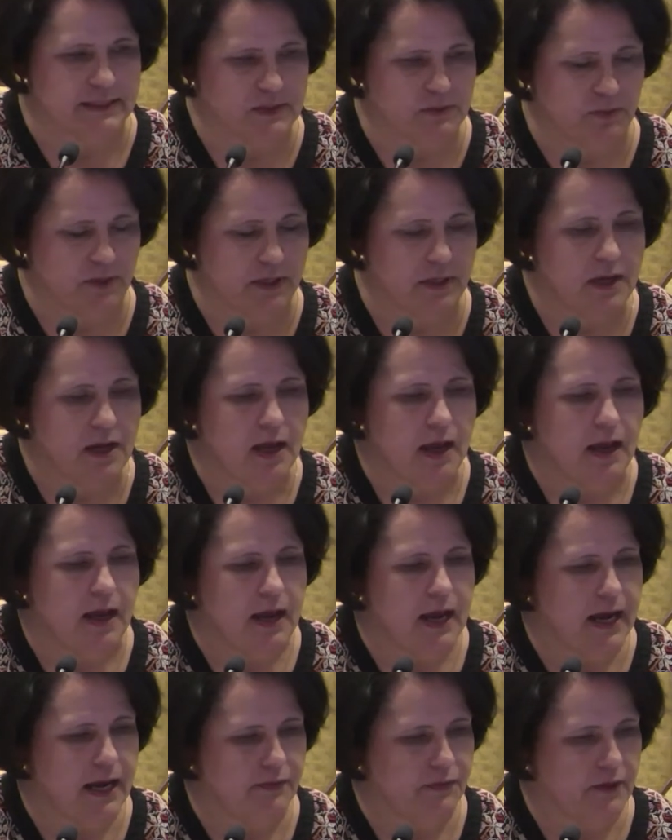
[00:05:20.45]
this one.
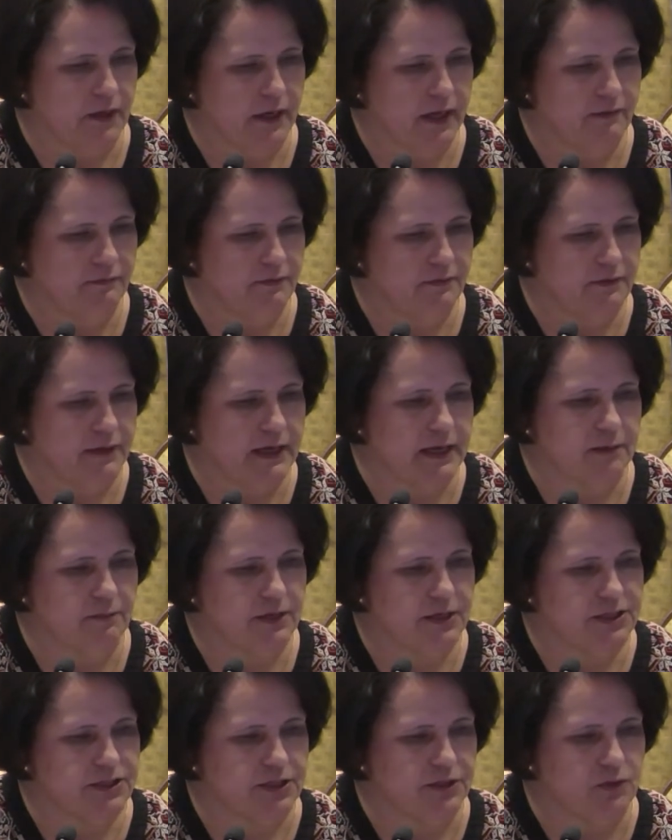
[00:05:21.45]
At the left of the
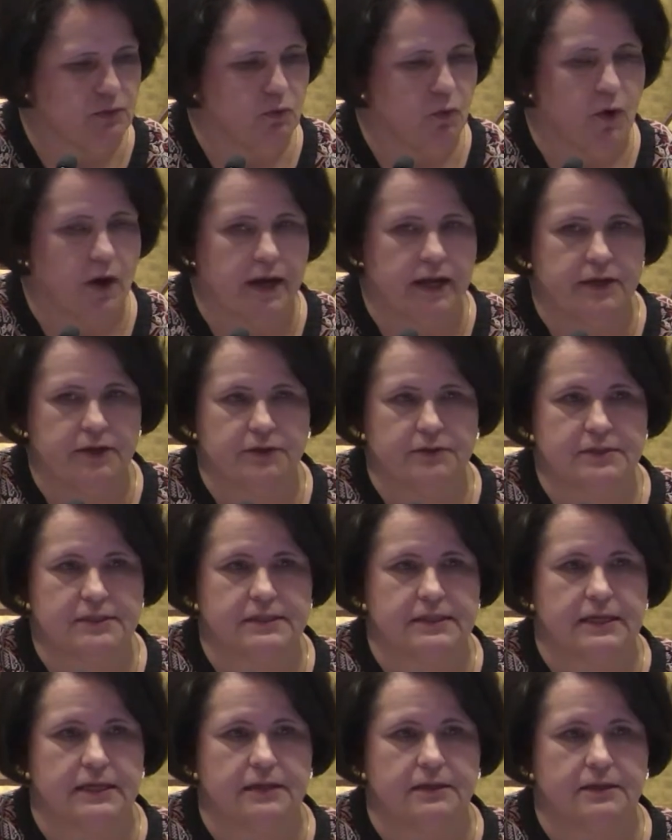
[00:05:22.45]
image in the white, you'll
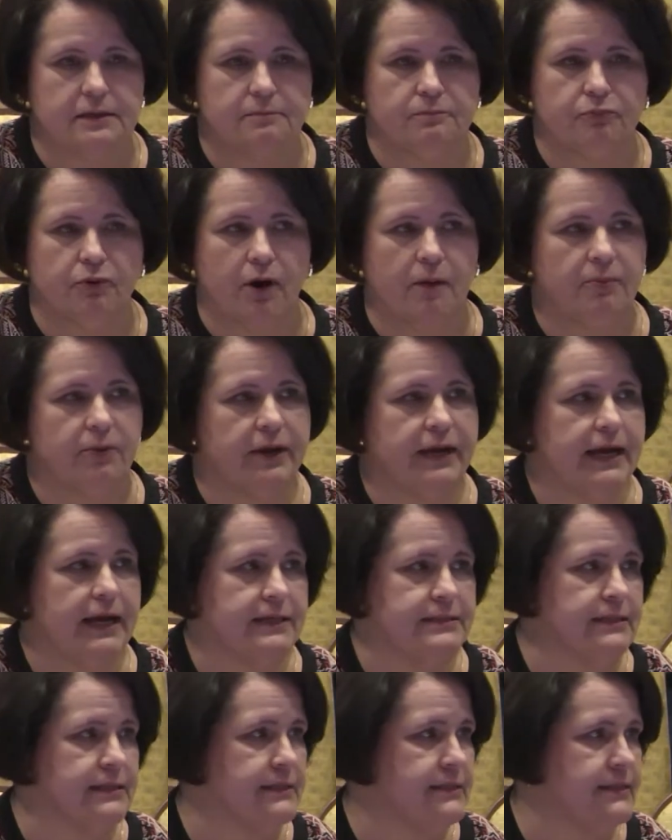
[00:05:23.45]
see the property
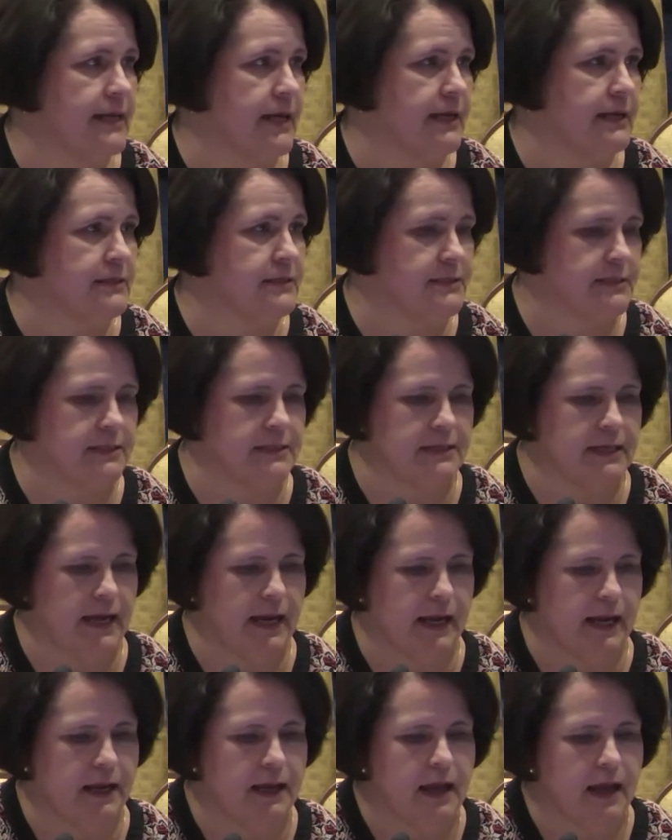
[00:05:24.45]
as it stands
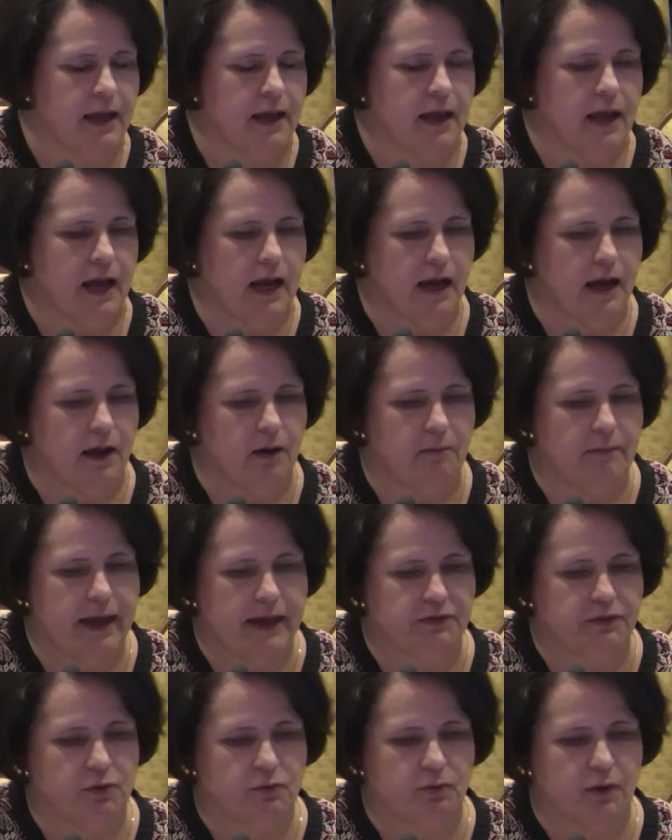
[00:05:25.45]
today. Uh,
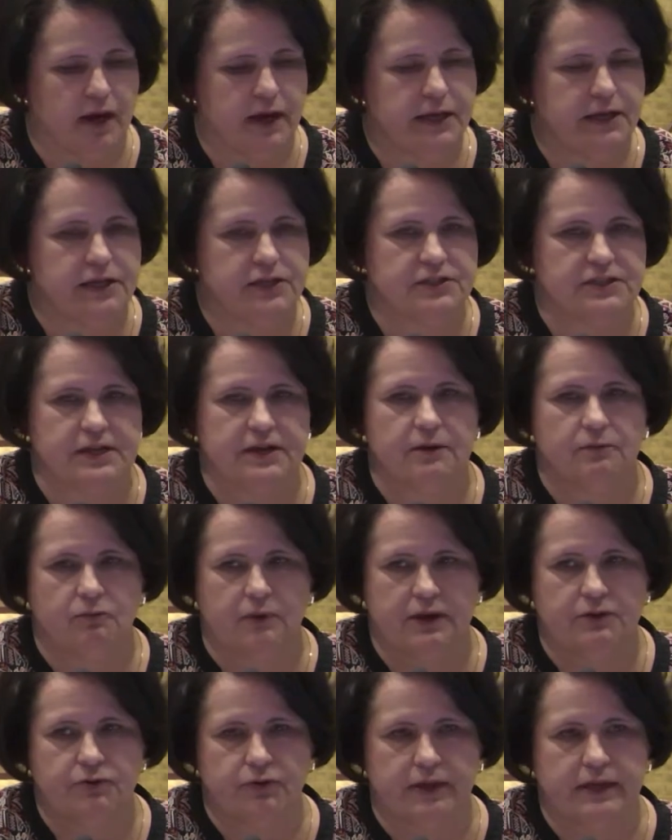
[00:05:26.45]
at the right, you see a
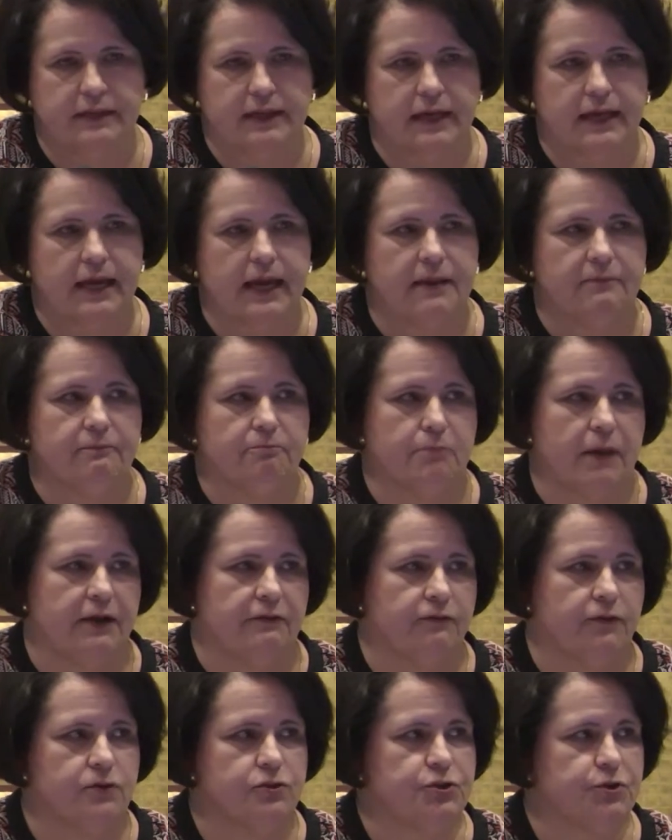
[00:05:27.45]
rendering that came by
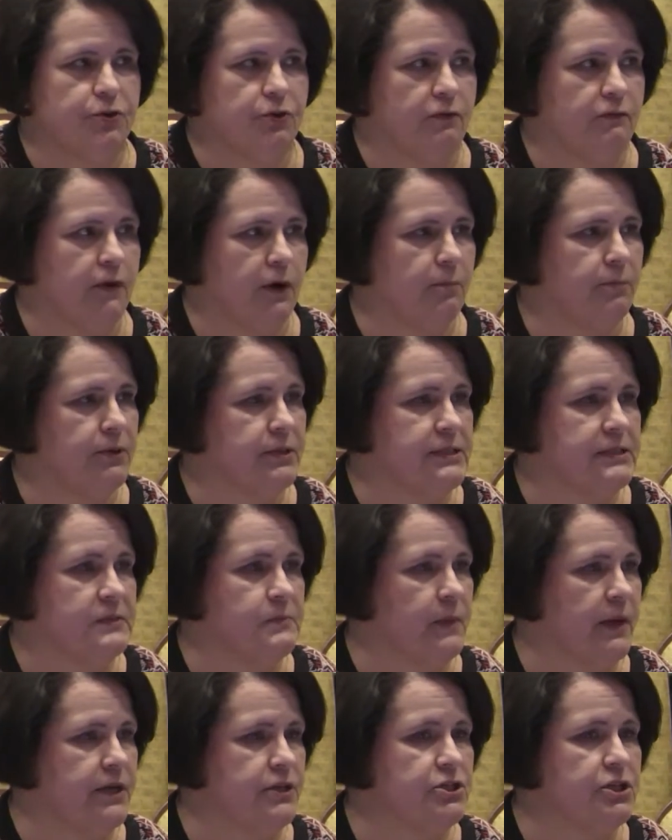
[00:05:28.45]
virtue of our
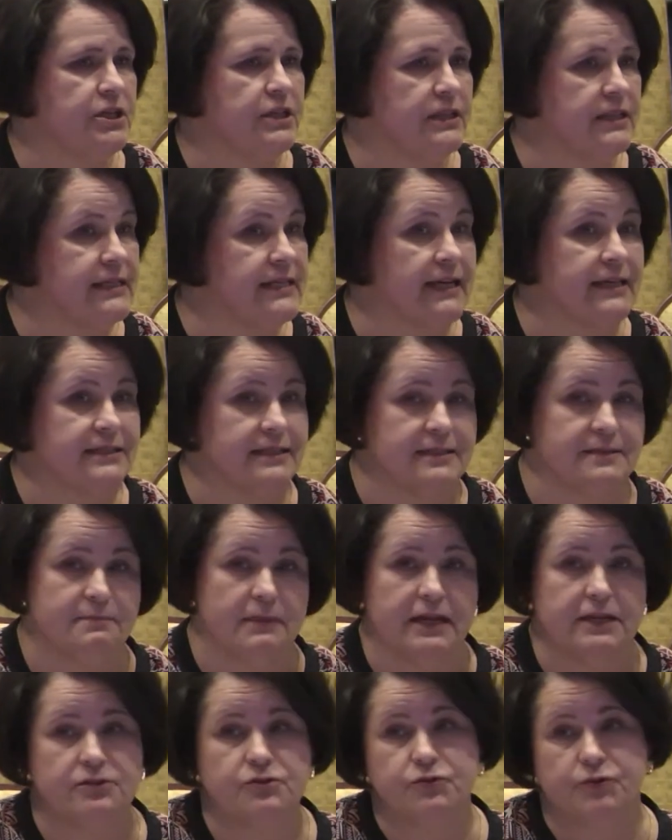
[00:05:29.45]
participation in the Texas
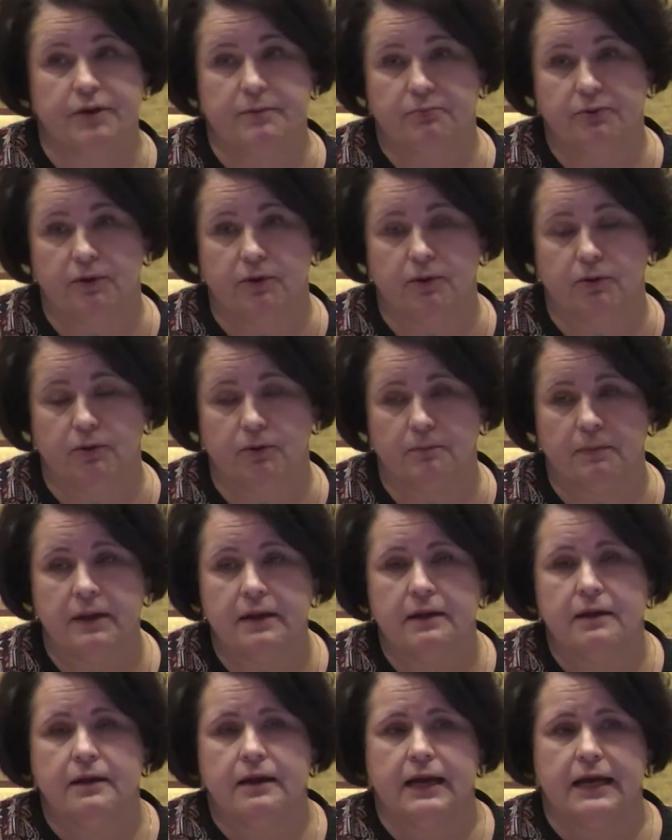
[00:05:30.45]
Main Street program.
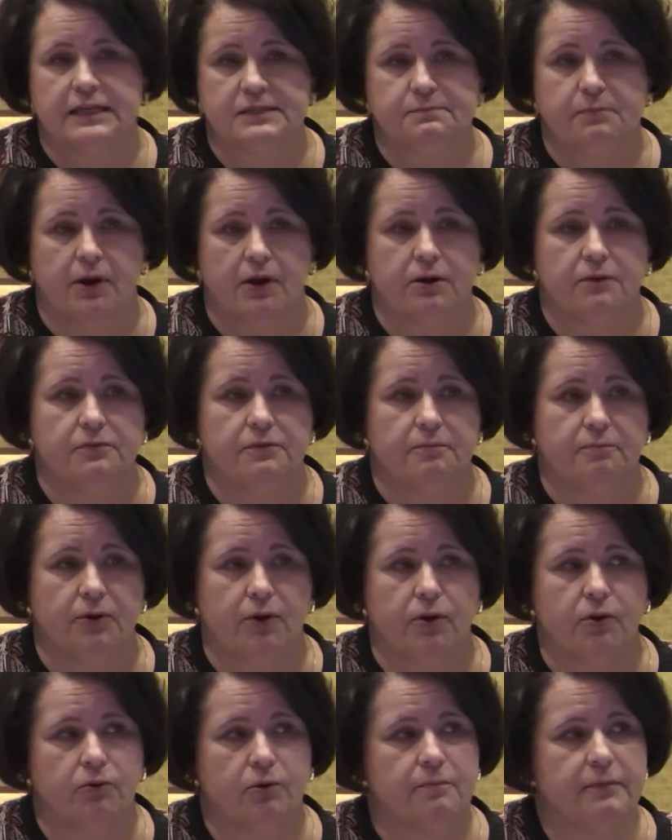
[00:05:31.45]
As part of the
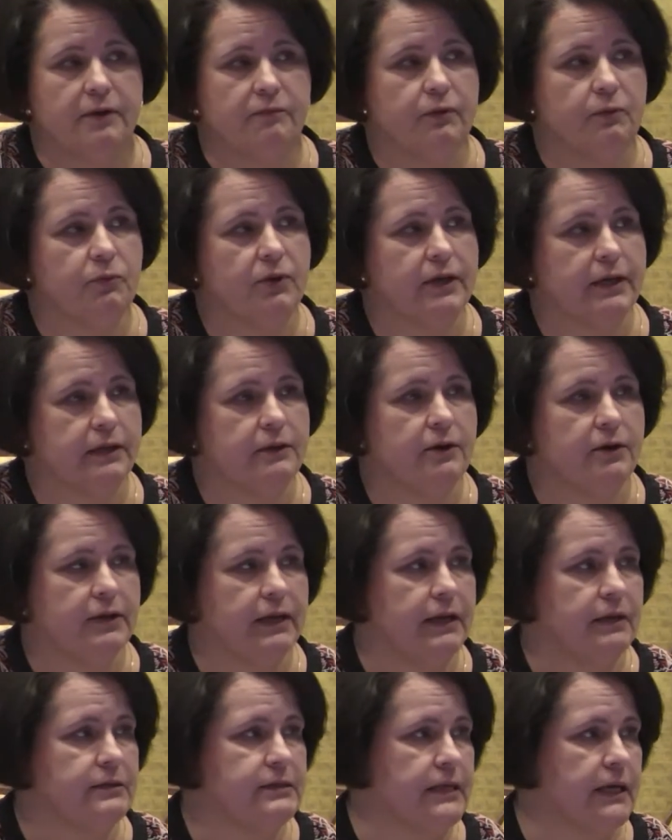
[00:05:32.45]
program, everyone in our
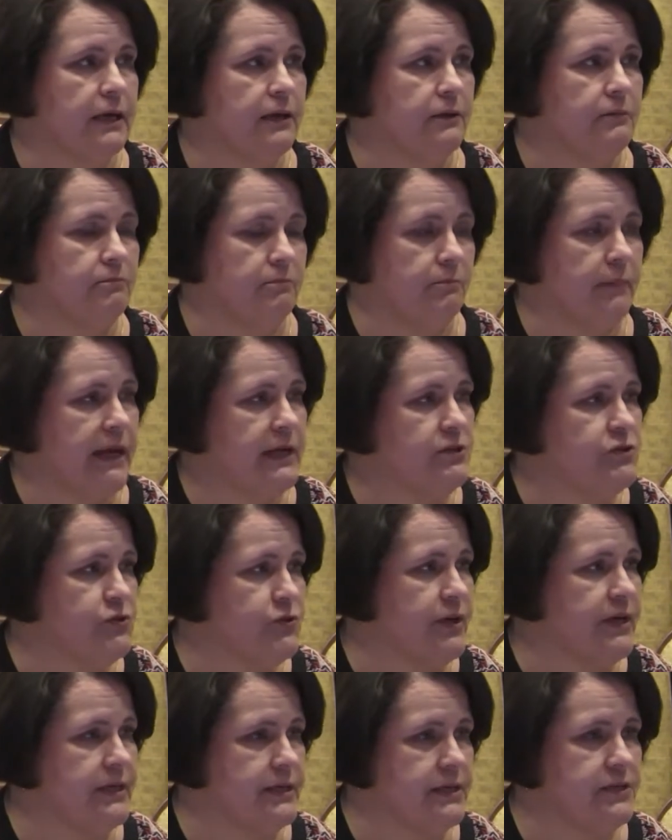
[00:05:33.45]
downtown Main
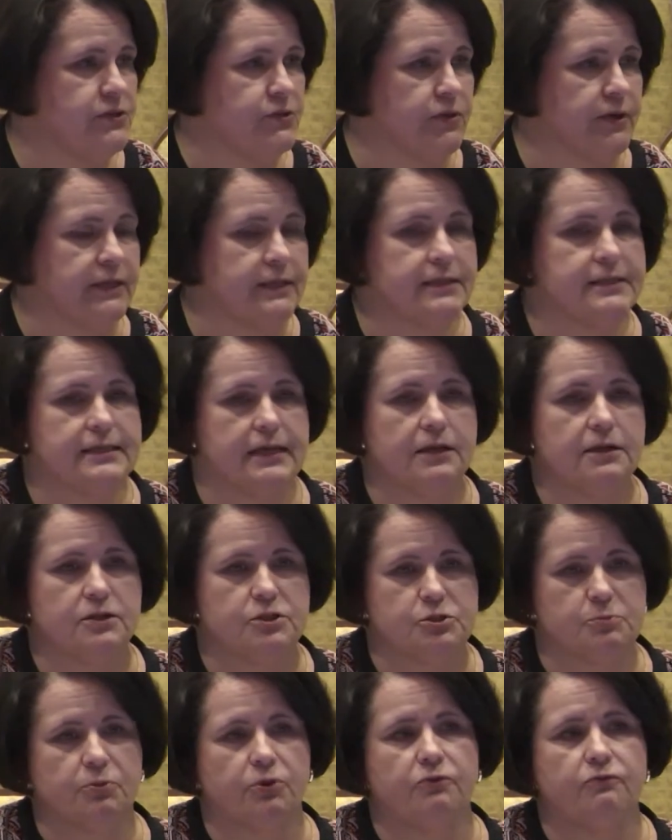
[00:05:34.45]
Street district is
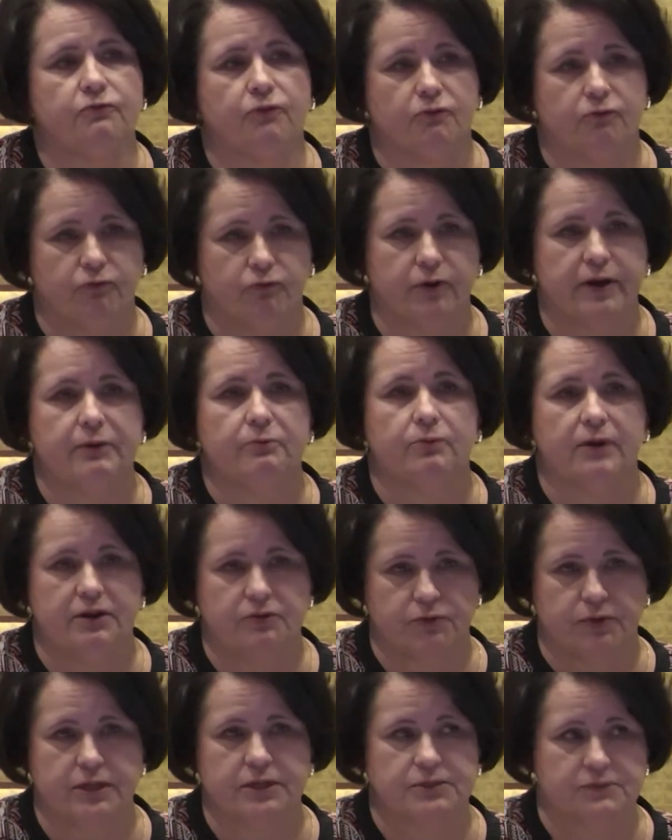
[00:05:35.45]
eligible for free
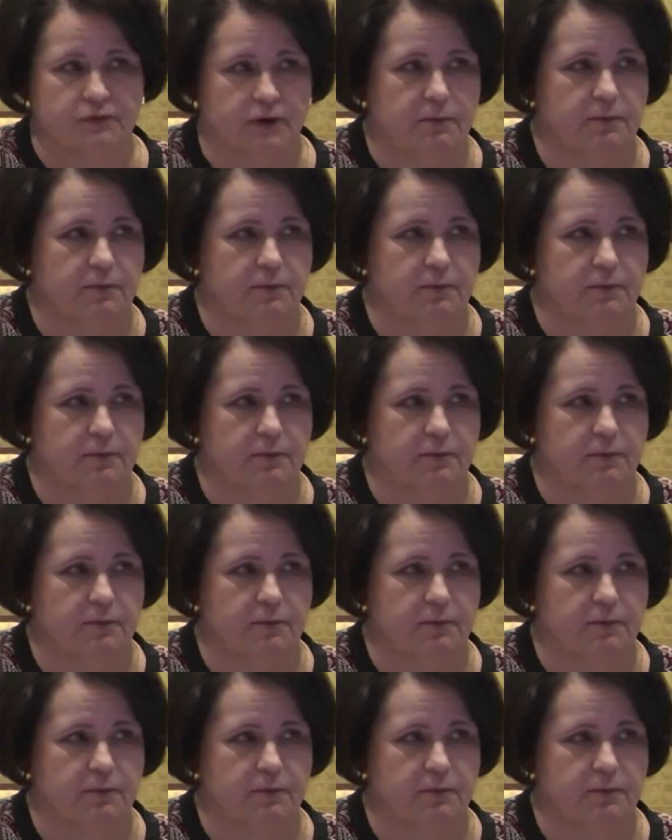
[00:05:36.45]
renderings